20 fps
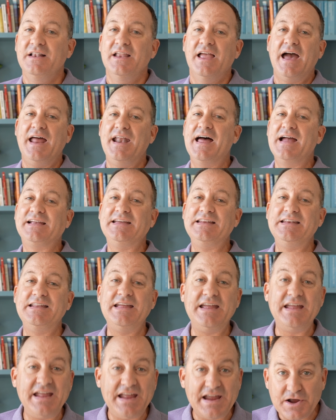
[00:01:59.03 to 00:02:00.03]
And I can
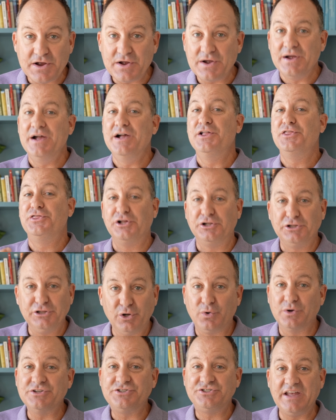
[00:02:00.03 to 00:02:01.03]
hear the
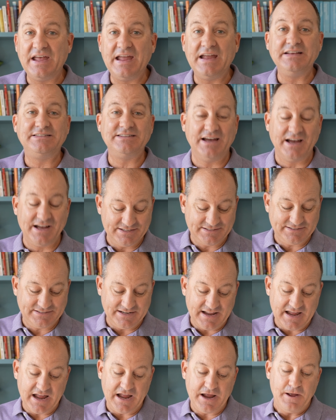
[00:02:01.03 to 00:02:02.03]
Lord saying to us
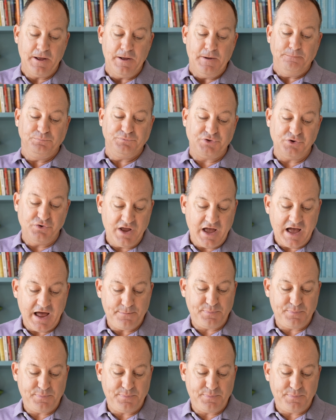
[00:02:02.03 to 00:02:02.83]
today, do not